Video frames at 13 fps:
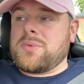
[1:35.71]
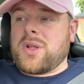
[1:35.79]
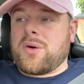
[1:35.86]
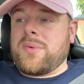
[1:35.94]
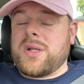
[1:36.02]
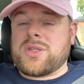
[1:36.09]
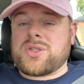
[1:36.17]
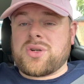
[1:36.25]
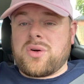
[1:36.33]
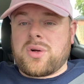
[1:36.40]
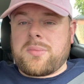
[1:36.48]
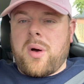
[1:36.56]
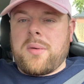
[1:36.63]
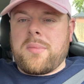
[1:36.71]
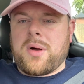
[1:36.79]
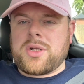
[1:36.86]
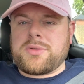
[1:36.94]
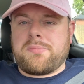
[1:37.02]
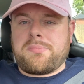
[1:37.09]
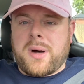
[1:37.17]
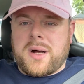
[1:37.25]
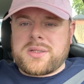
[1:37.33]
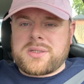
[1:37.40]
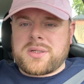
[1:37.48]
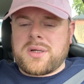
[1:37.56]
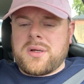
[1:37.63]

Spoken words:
We don't really talk about it much, but